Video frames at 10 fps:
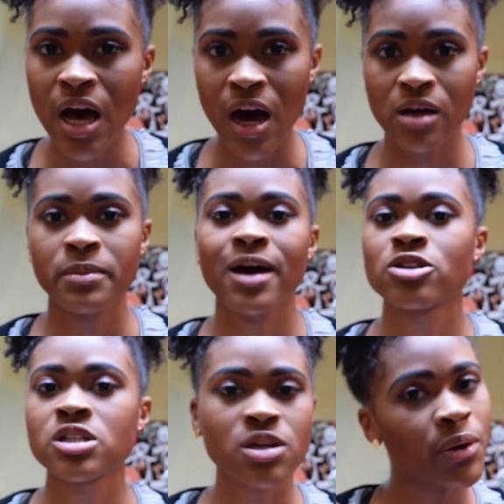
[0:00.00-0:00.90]
I'll
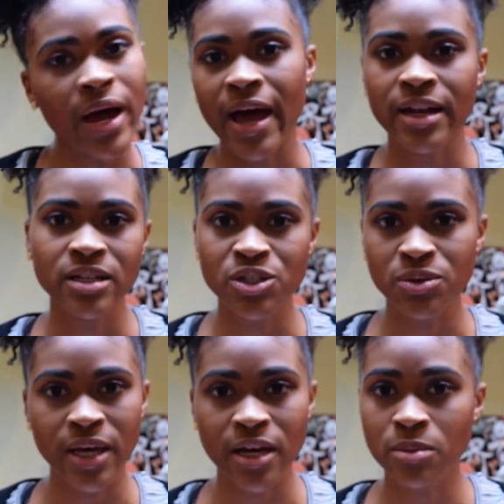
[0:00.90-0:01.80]
just go ahead and do
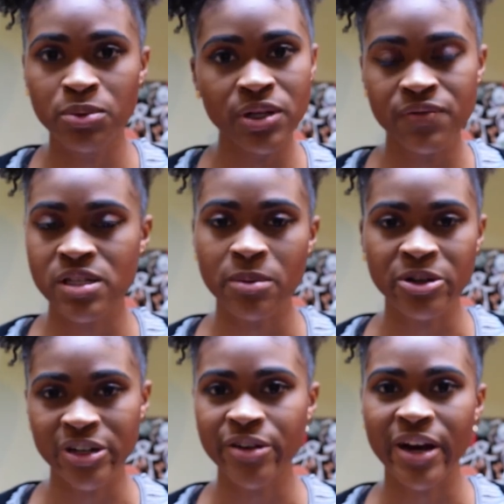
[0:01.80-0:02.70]
like a brief
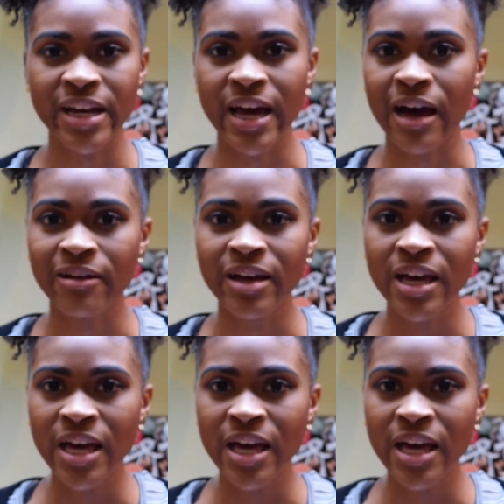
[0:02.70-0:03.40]
summary right now,